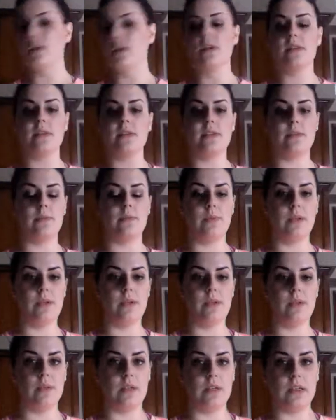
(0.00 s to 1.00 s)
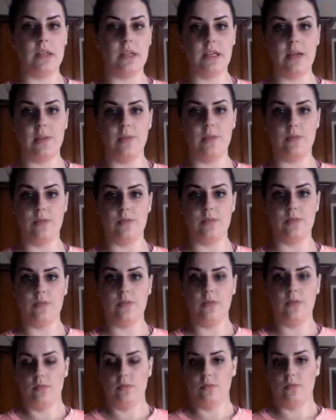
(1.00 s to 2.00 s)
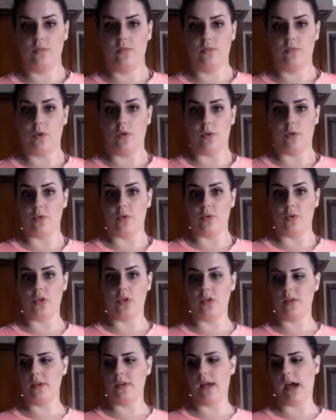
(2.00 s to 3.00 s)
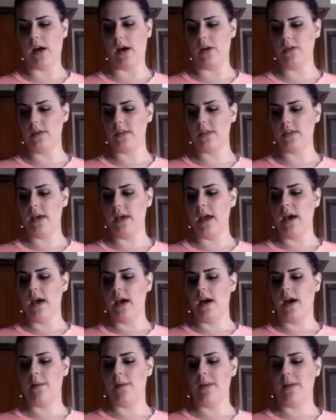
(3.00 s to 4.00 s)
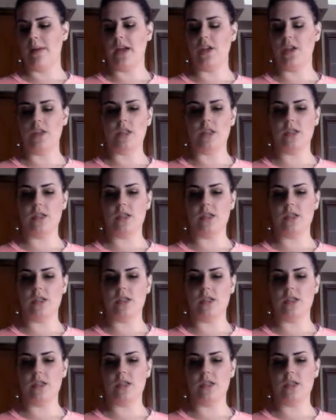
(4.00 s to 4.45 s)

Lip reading: because we don't really keep normal sugar in the house, I had just a